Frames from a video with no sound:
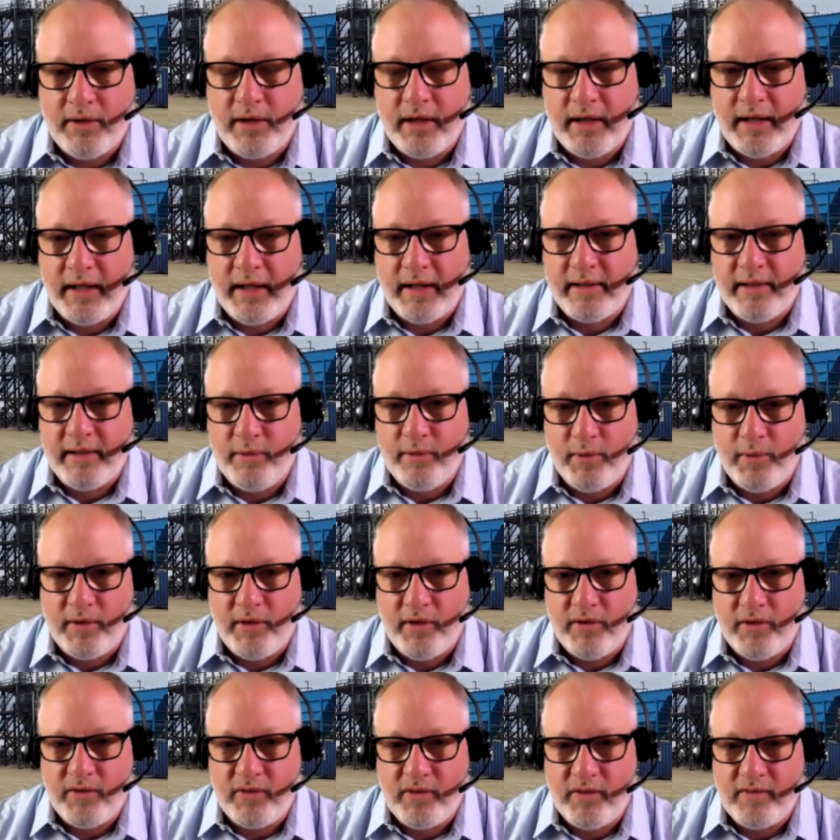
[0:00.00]
connecting
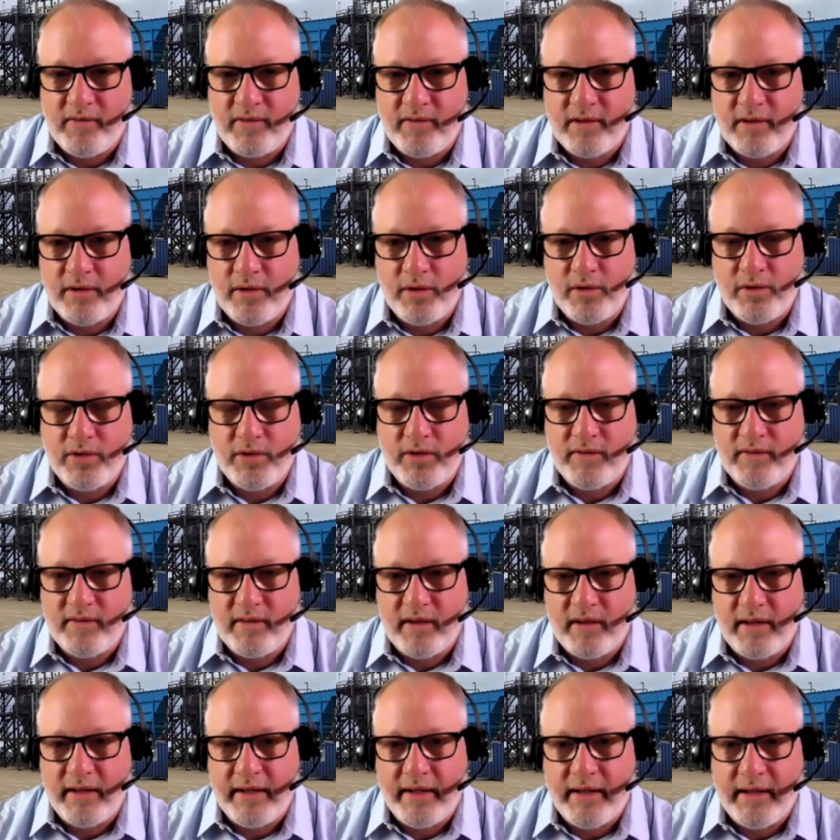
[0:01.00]
with those institutions
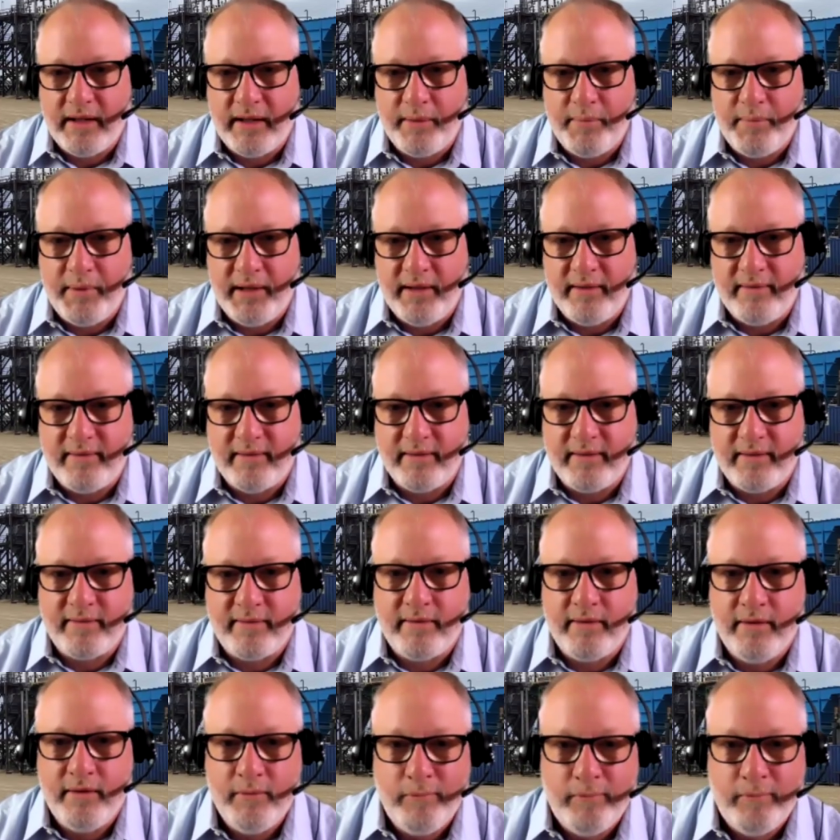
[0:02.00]
on a daily
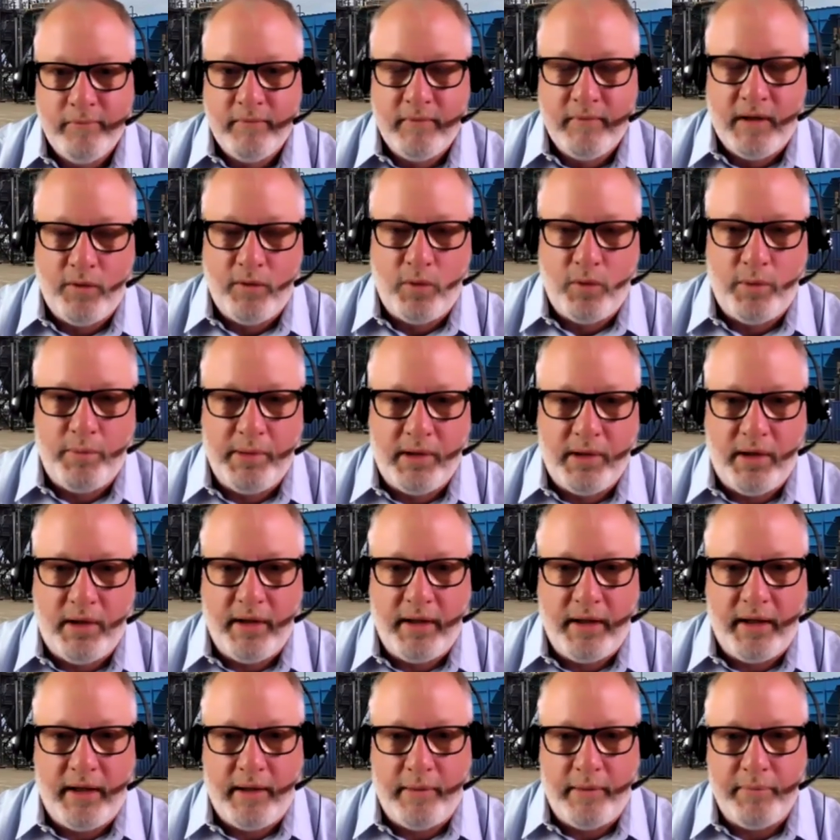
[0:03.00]
basis, and we're
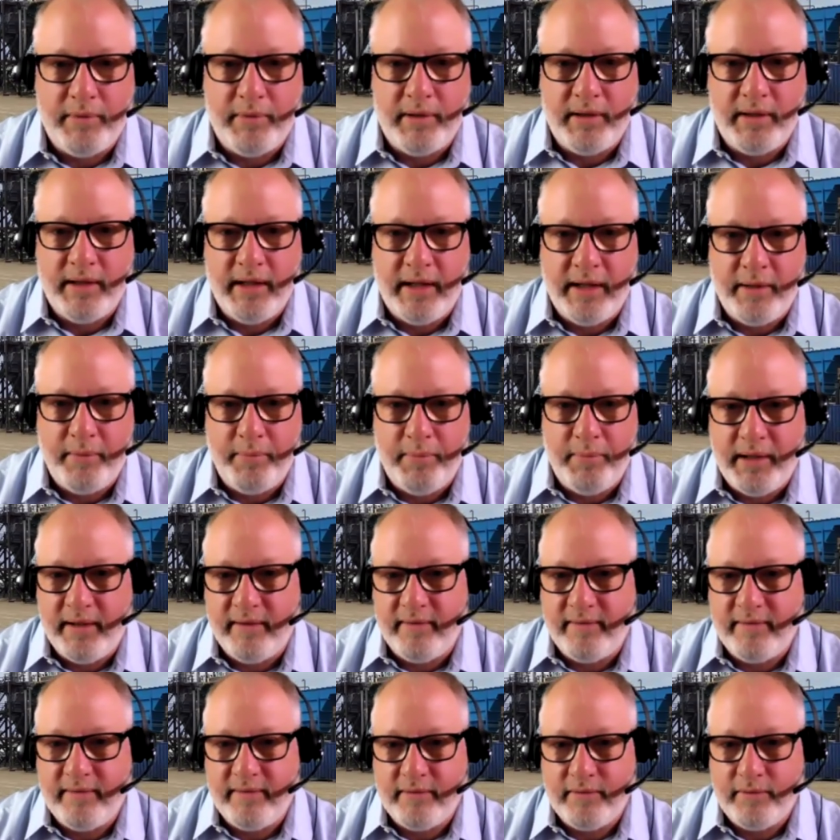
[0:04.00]
building up a
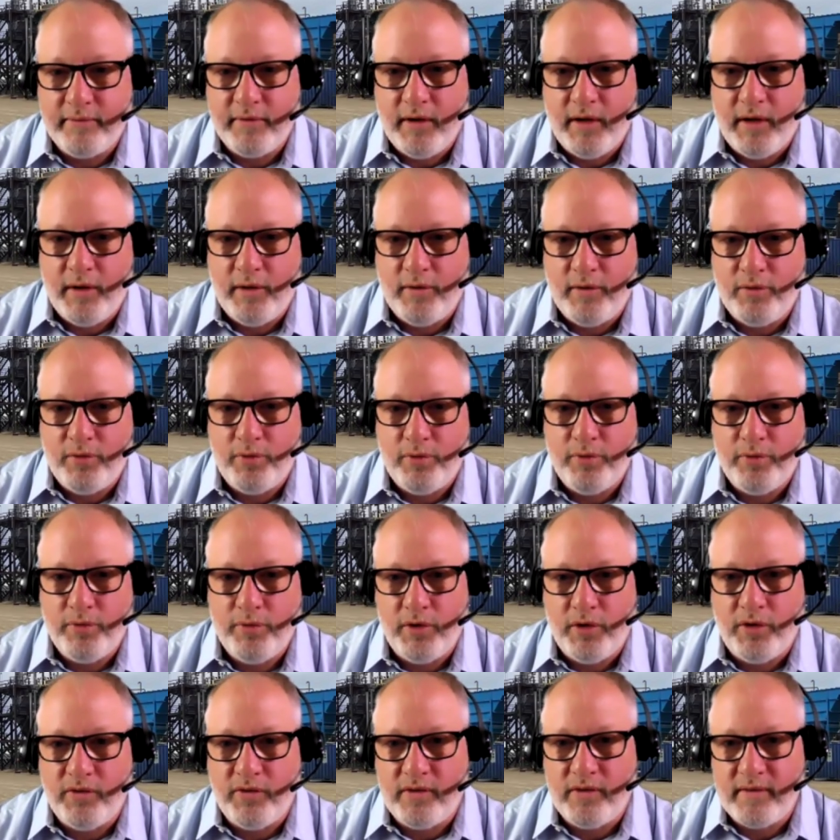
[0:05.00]
database of
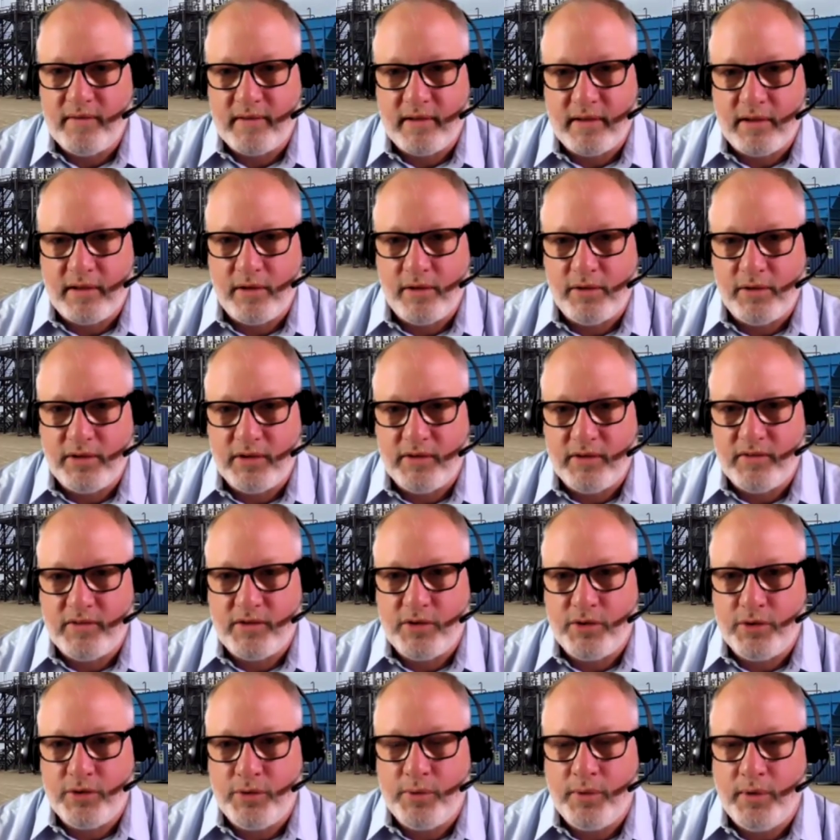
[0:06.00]
those
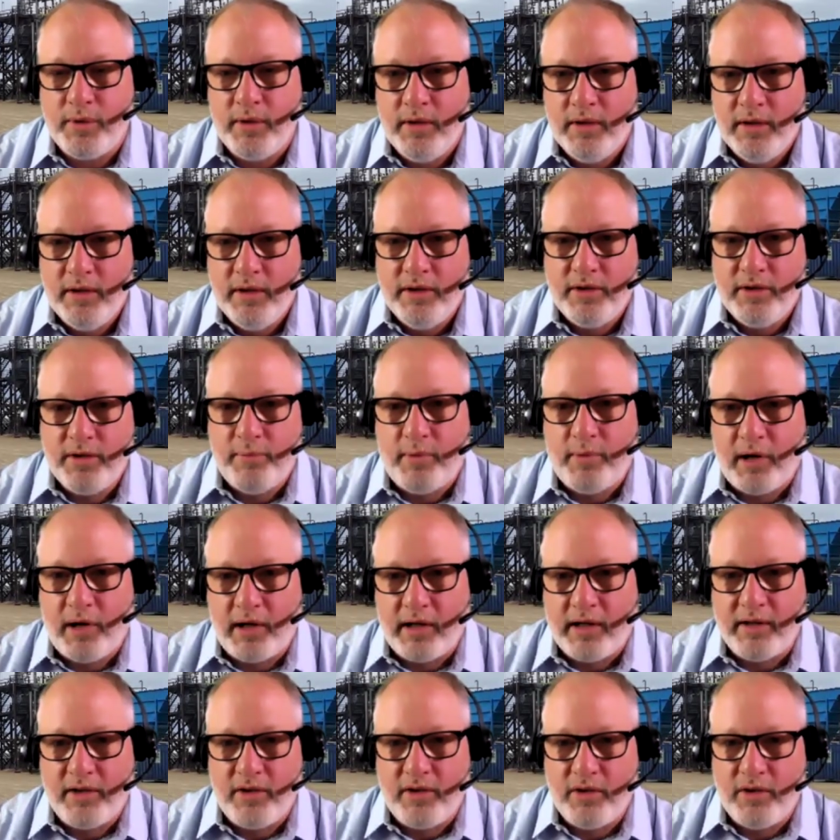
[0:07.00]
institutions to
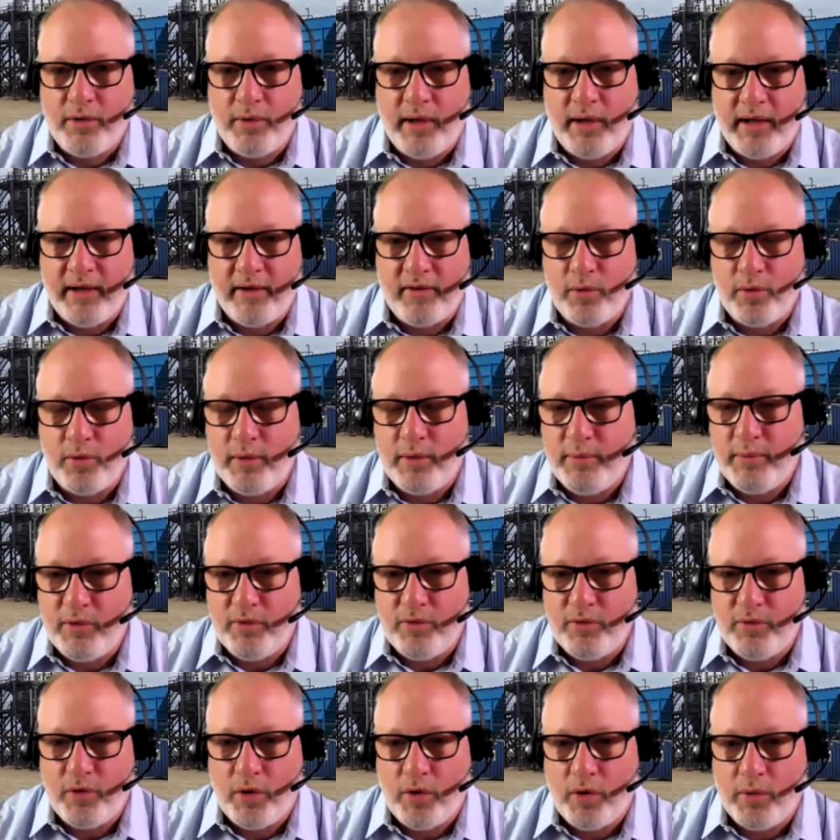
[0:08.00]
market to as we
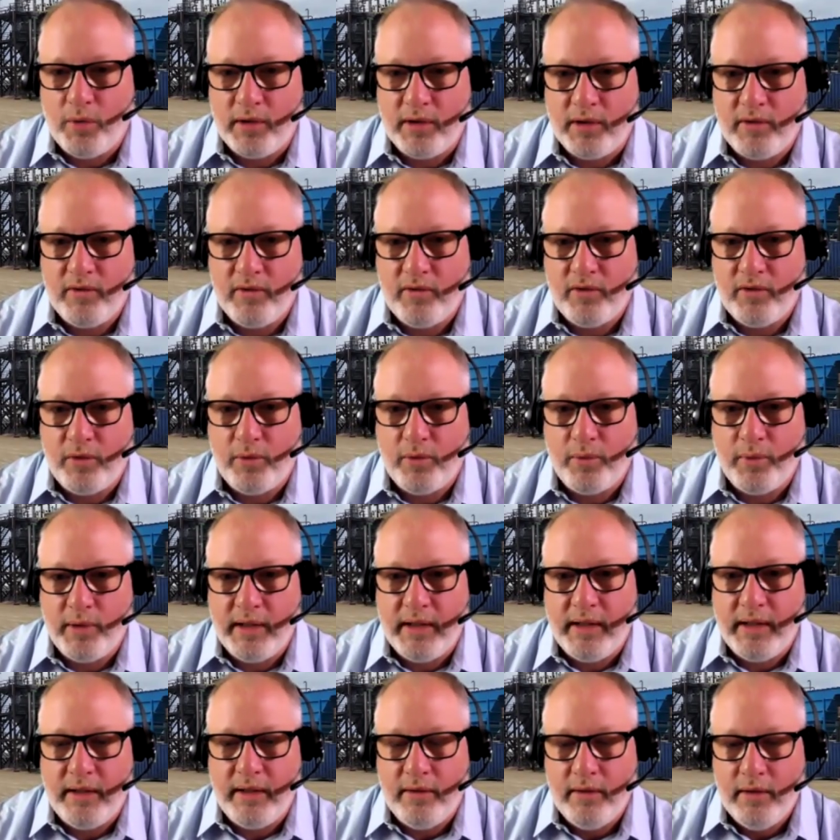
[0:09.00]
move forward. So
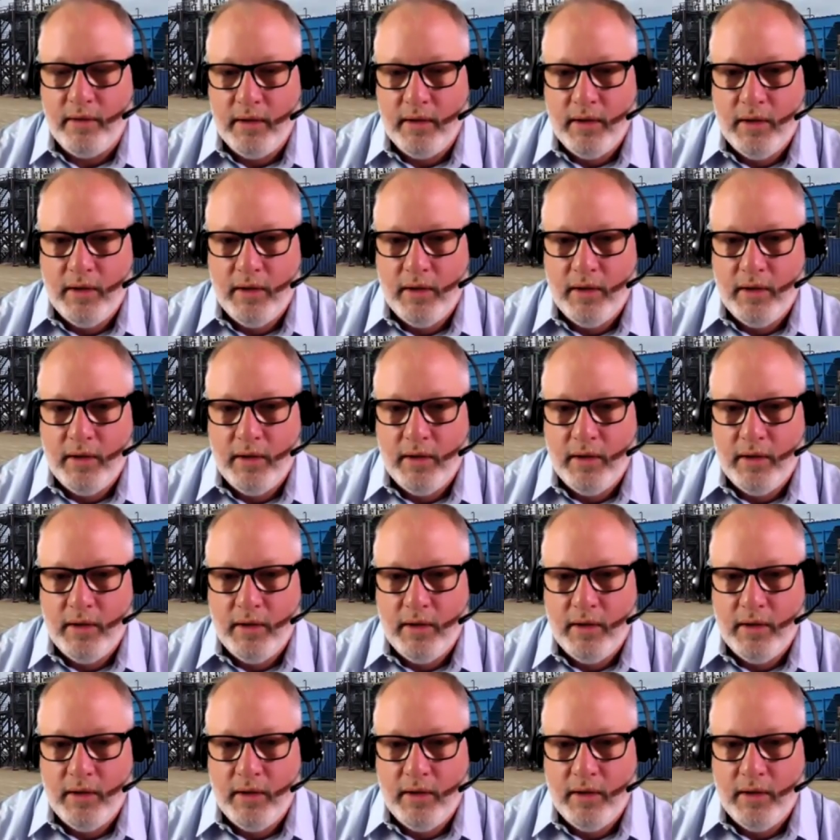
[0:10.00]
we